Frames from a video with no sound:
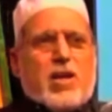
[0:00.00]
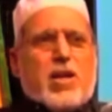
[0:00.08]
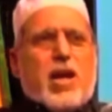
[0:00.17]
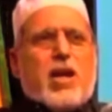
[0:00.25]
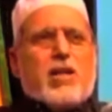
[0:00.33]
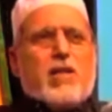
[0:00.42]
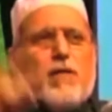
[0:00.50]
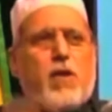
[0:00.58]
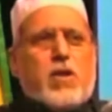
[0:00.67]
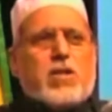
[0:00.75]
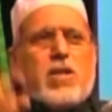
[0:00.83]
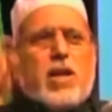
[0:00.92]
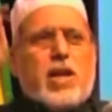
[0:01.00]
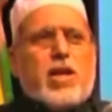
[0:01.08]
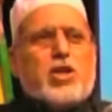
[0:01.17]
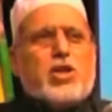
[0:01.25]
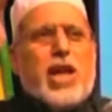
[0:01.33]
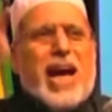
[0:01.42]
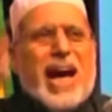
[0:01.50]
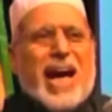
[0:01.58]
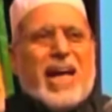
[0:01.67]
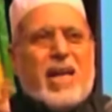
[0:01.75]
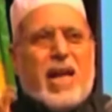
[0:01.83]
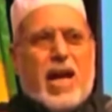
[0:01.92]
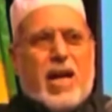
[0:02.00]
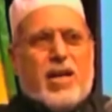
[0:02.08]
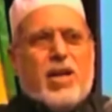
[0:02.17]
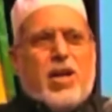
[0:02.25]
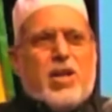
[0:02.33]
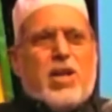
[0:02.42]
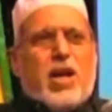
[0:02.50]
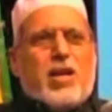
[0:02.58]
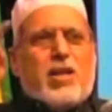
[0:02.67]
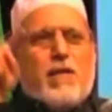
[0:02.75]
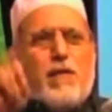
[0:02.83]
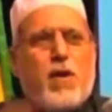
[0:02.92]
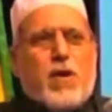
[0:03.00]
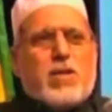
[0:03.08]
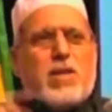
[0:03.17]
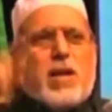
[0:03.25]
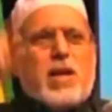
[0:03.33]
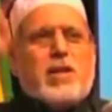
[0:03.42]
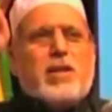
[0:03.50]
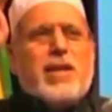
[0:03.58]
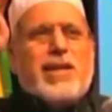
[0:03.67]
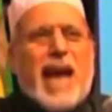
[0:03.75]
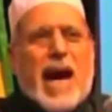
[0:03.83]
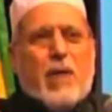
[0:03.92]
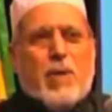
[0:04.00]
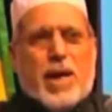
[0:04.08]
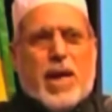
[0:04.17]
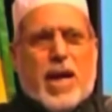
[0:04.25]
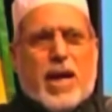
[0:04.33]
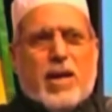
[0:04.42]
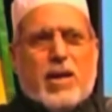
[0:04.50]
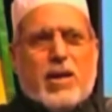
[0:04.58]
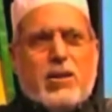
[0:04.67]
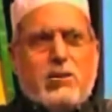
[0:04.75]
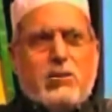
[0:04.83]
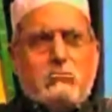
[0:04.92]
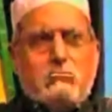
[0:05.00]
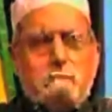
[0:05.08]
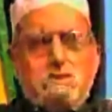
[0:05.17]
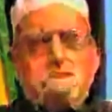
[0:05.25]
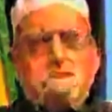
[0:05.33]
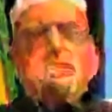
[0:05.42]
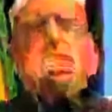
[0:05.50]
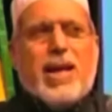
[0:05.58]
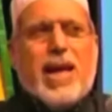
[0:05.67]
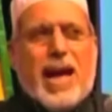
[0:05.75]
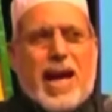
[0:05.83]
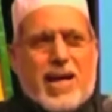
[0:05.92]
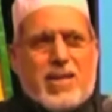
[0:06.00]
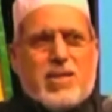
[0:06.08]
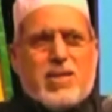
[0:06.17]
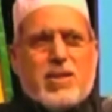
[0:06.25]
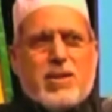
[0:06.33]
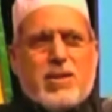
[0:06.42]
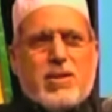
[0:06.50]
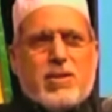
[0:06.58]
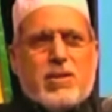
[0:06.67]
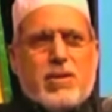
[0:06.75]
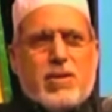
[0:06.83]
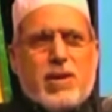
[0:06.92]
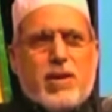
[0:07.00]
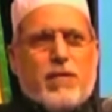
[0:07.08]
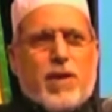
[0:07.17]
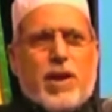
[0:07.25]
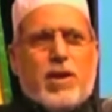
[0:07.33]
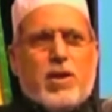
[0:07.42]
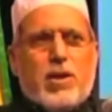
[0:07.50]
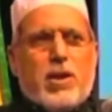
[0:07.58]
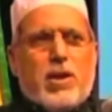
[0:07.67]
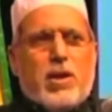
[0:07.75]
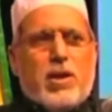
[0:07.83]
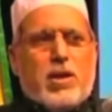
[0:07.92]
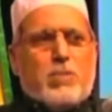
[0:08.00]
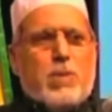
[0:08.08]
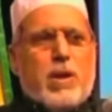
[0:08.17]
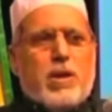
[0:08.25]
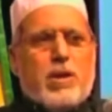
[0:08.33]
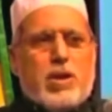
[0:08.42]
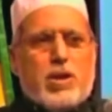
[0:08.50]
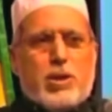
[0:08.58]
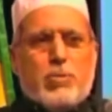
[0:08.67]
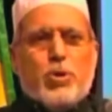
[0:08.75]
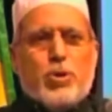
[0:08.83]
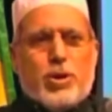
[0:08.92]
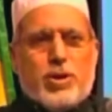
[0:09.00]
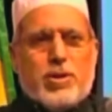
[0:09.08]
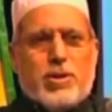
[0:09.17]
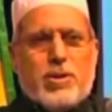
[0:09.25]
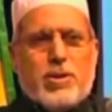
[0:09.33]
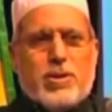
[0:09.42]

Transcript: They are the first in jihad line. They are the first in the da'wah line. But they are last if anything is being distributed,